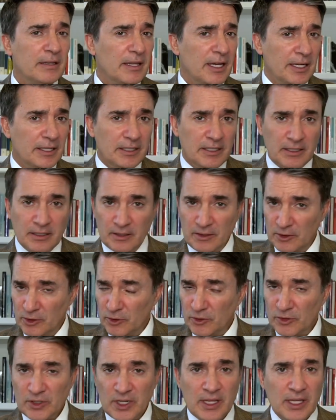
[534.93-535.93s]
they
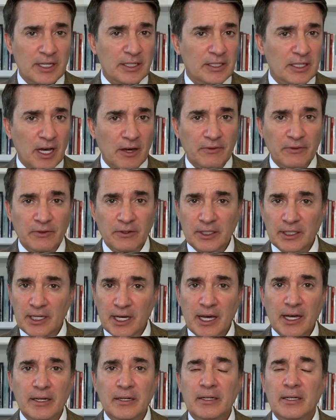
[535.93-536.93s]
you say they definitely
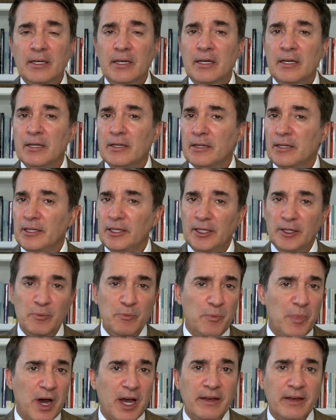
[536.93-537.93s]
get the
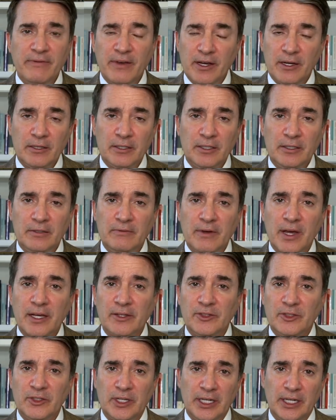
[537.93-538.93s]
bivalent
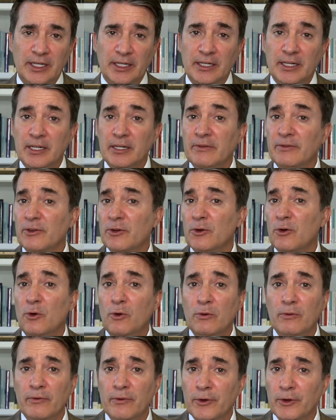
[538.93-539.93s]
vaccine. And if you're
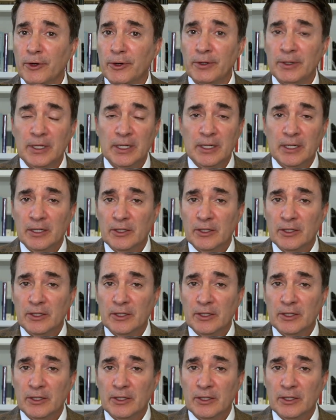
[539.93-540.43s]
over